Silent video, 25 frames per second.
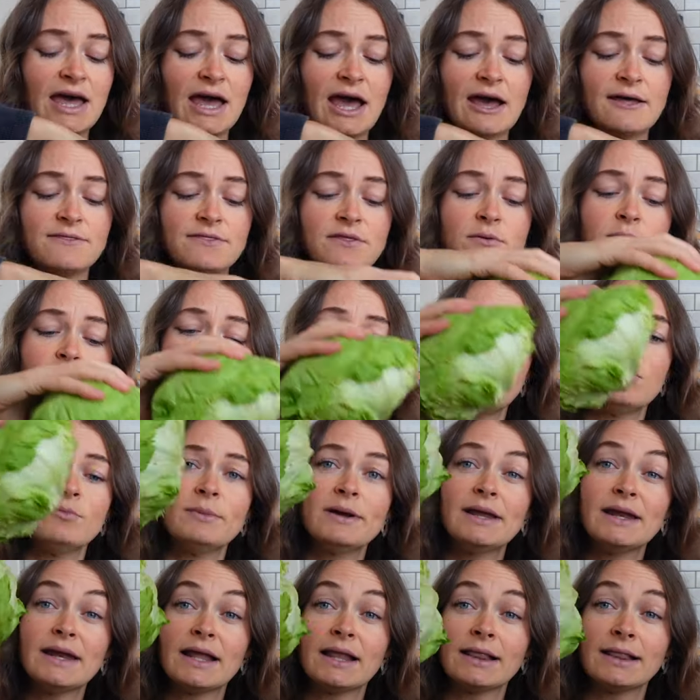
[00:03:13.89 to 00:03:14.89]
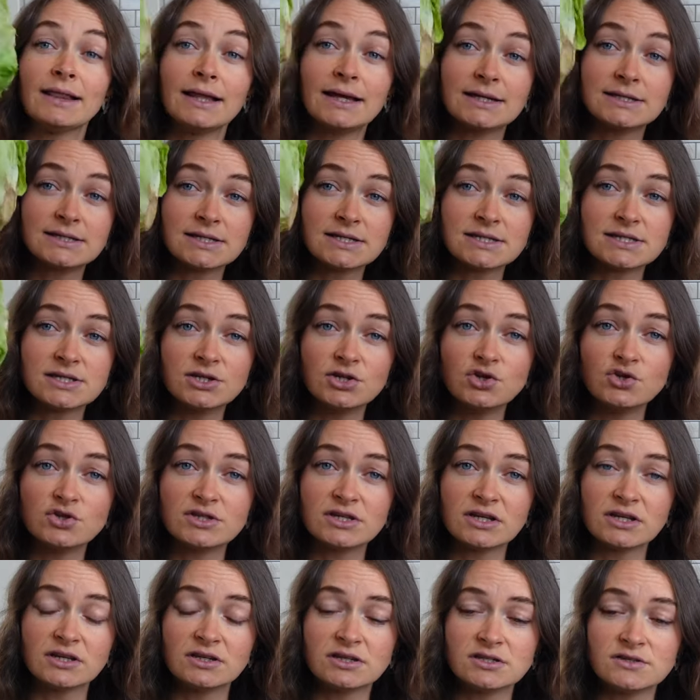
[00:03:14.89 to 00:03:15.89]
At the moment, lettuce in New
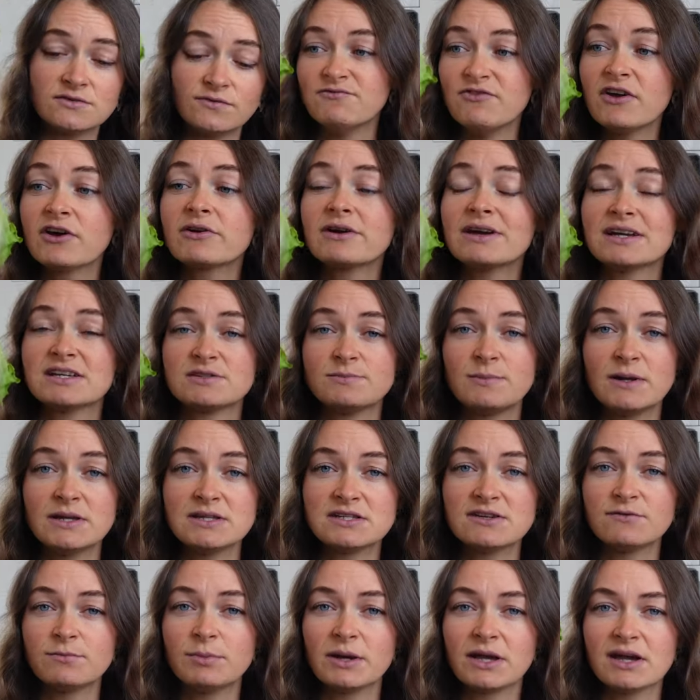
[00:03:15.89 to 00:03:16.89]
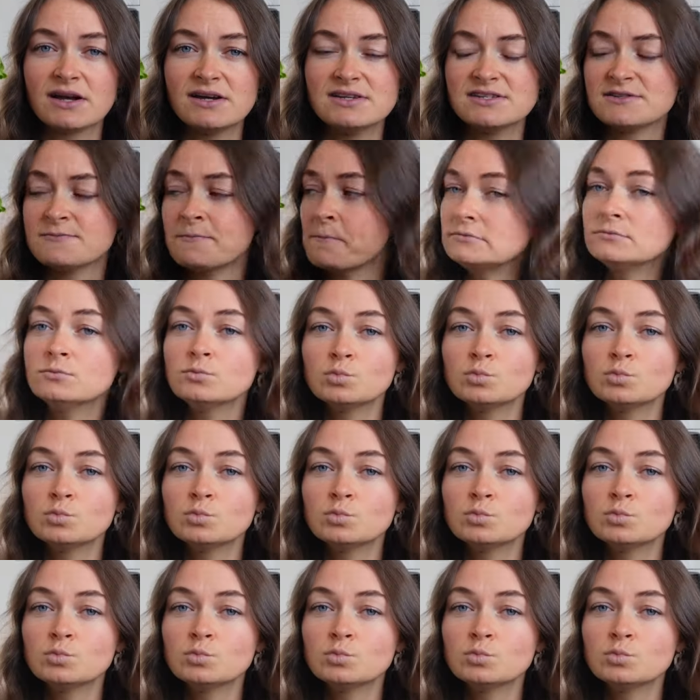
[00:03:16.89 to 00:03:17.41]
Zealand is very expensive because